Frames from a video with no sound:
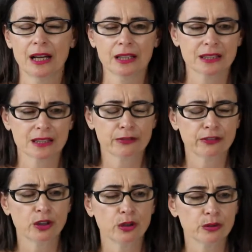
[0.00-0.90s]
That's the
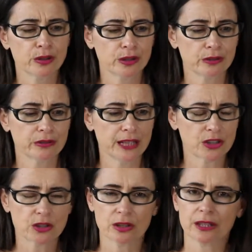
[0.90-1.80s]
flow that
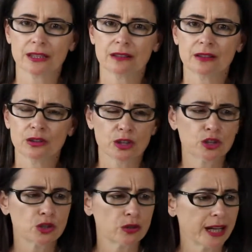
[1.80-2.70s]
naturally,
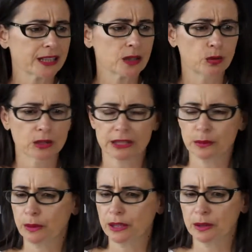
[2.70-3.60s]
attracts
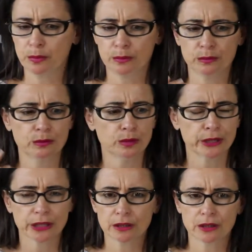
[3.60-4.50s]
quality people,
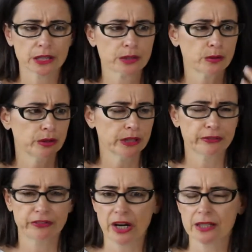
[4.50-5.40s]
quality clients,
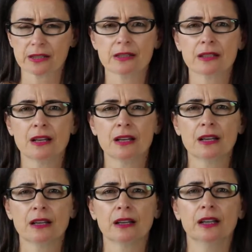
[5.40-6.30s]
quality friends,
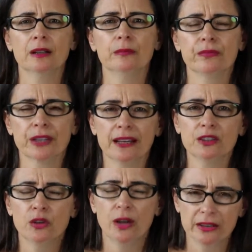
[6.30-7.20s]

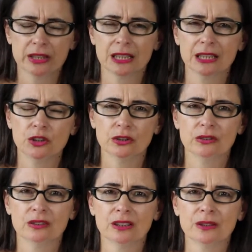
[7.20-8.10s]
and you have that in you.